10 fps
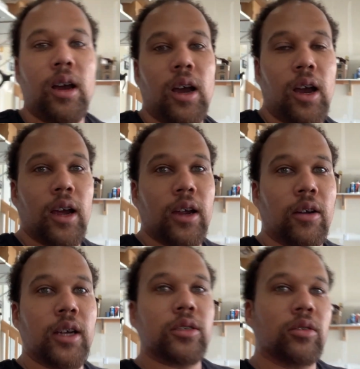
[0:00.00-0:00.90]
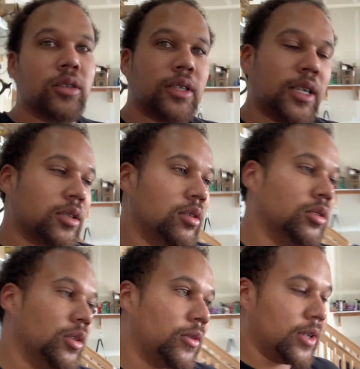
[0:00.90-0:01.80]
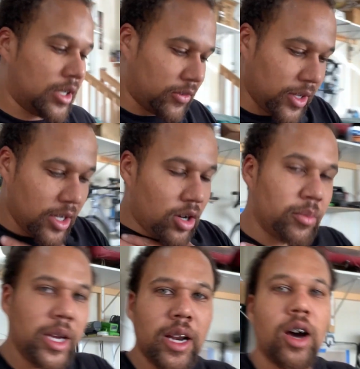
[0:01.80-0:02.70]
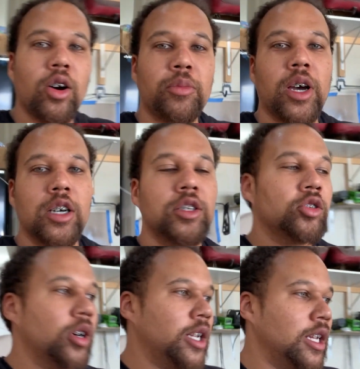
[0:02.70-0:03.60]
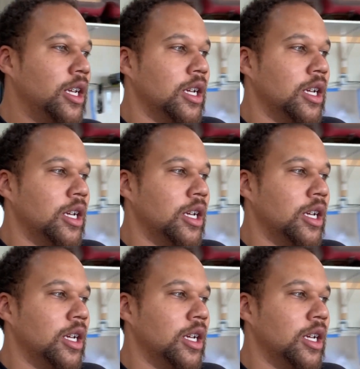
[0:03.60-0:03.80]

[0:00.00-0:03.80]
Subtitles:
All right, grind schoolers, that's gonna do it for this video, man. I hope y'all enjoyed it.